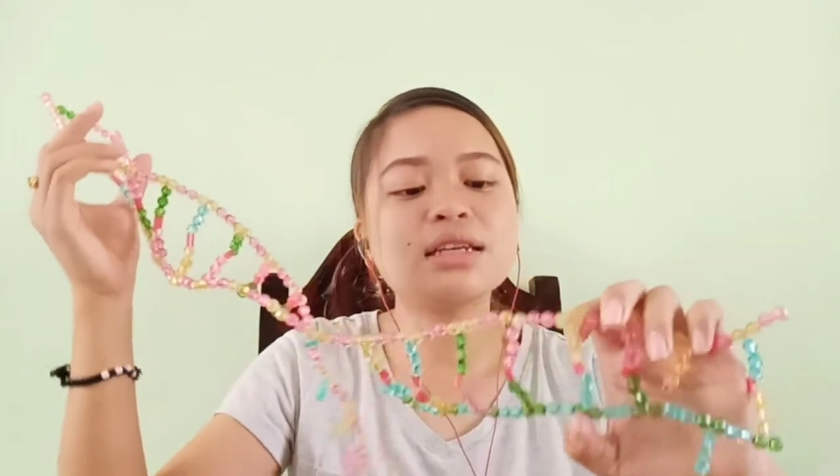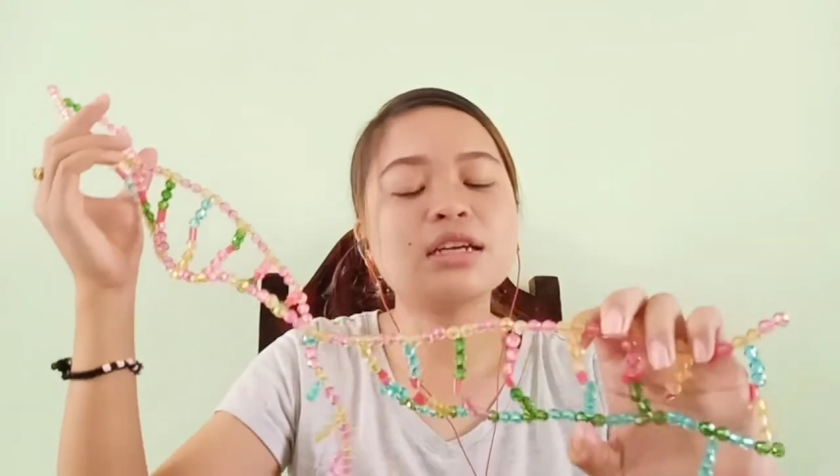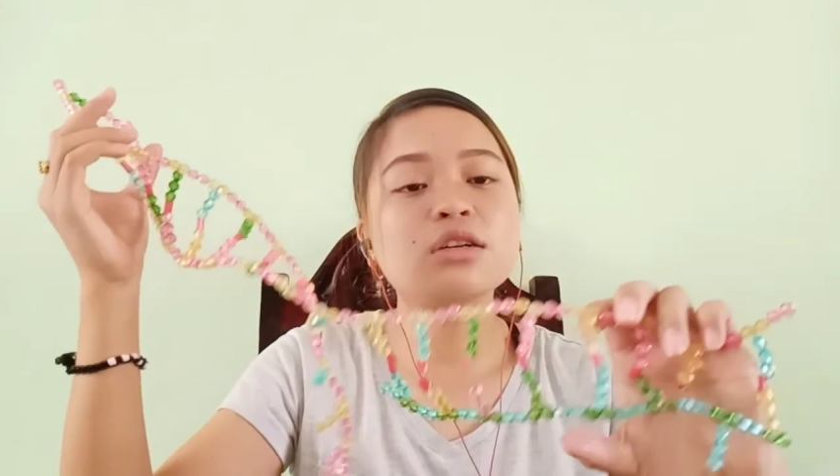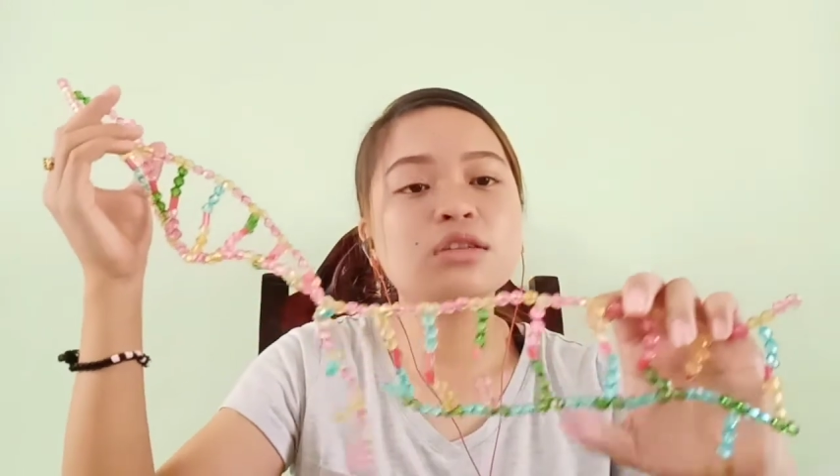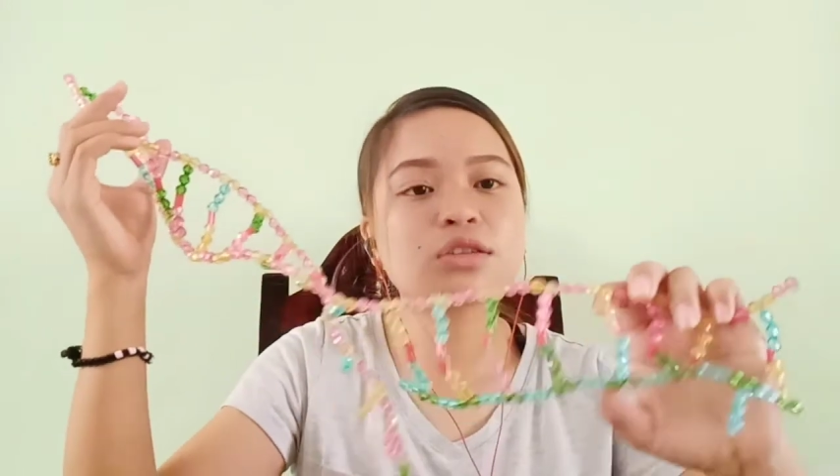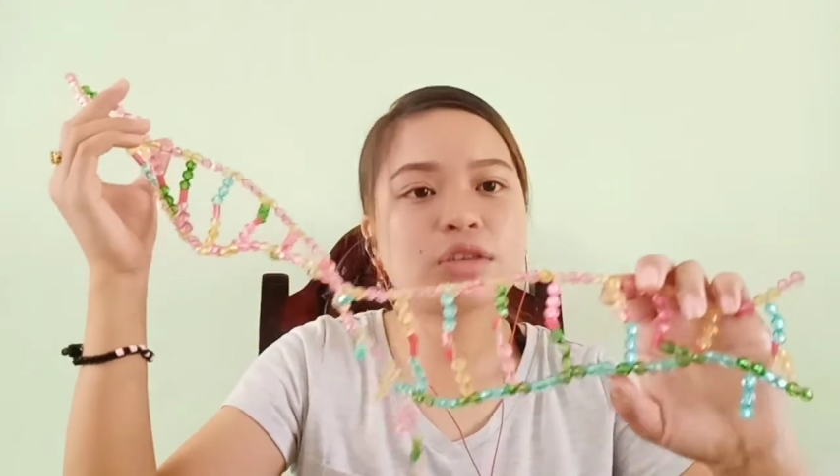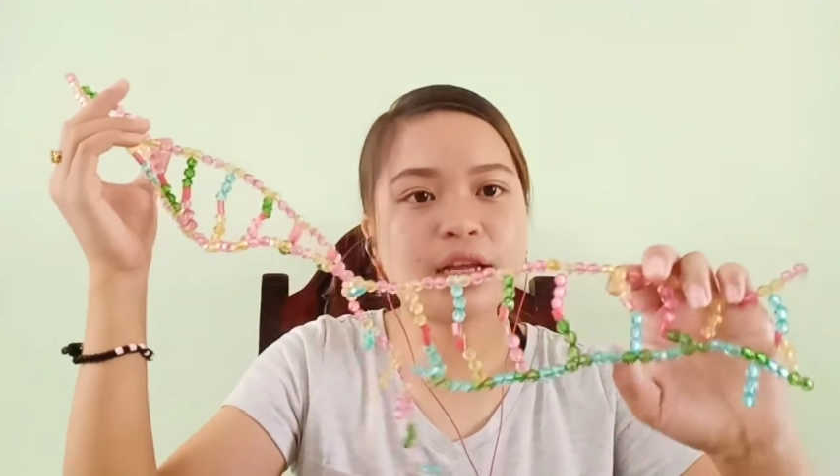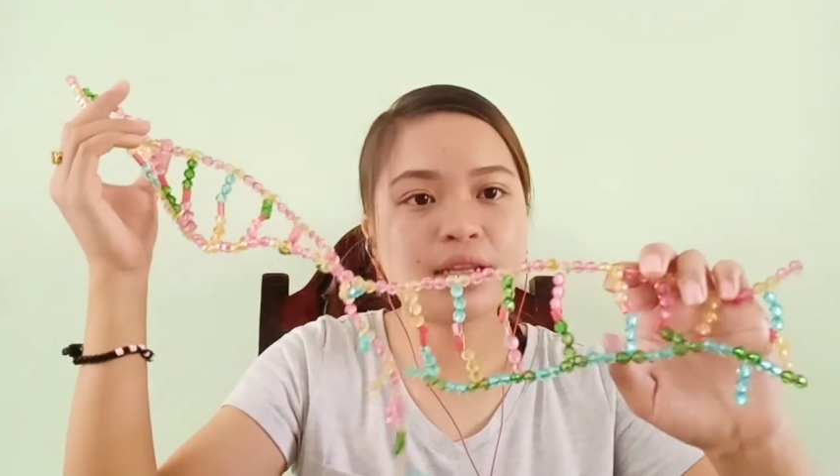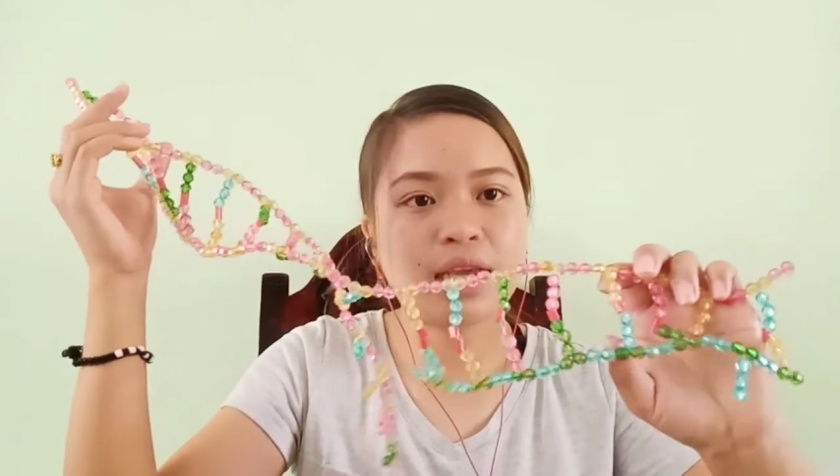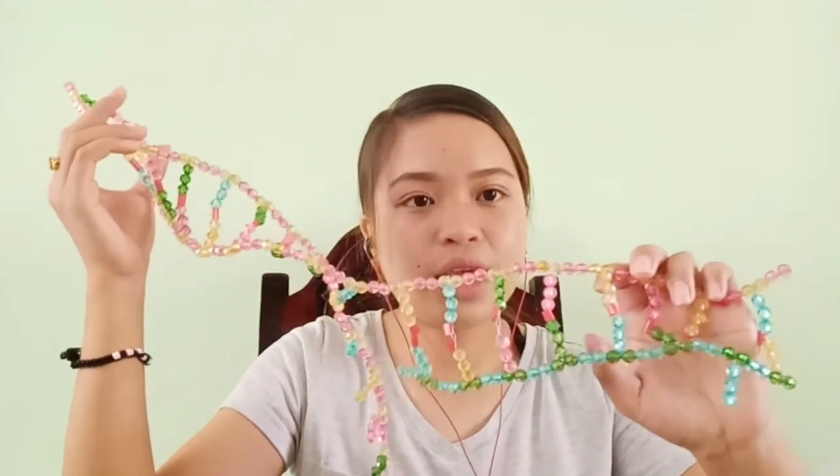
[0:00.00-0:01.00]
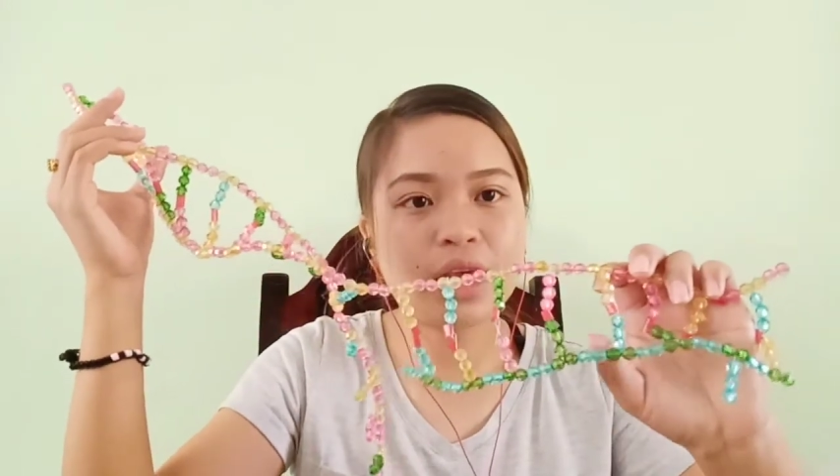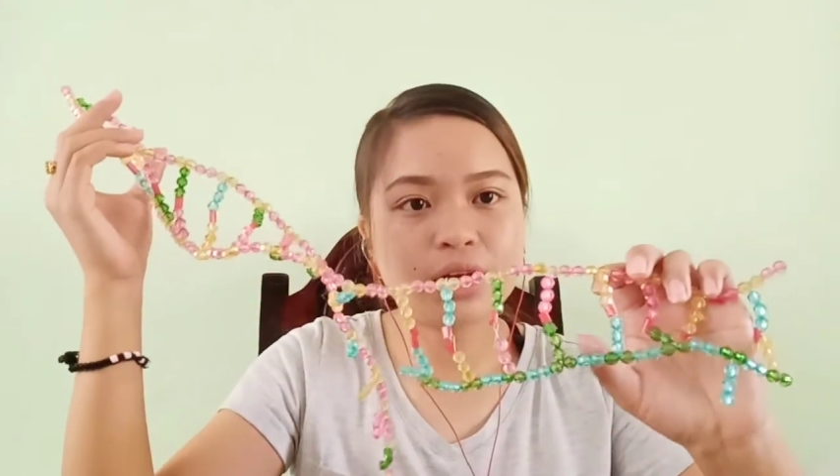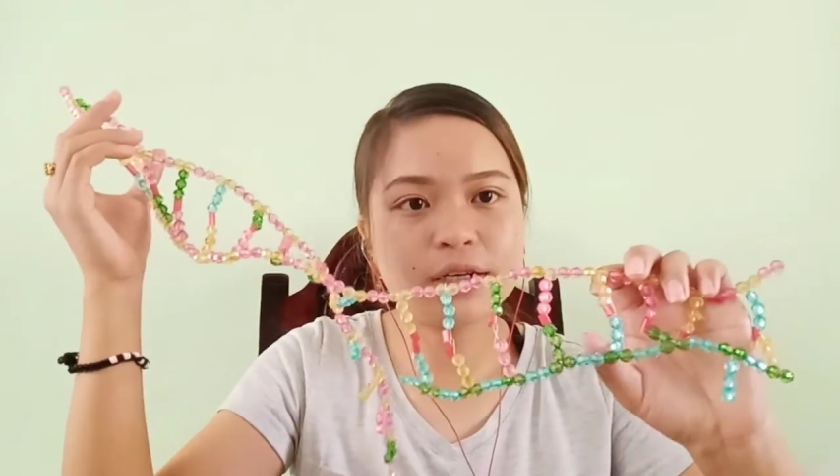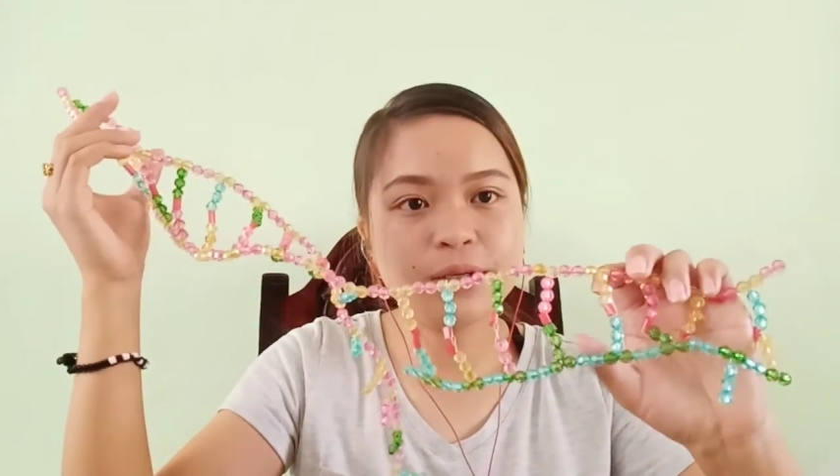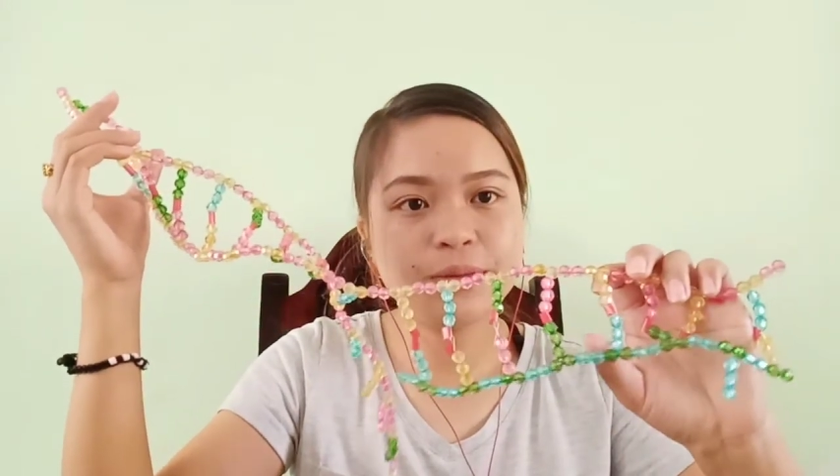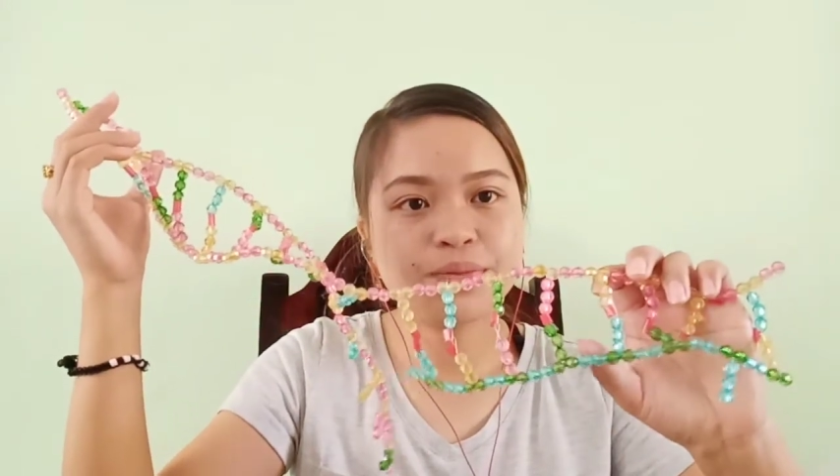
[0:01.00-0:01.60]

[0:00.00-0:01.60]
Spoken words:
single strand here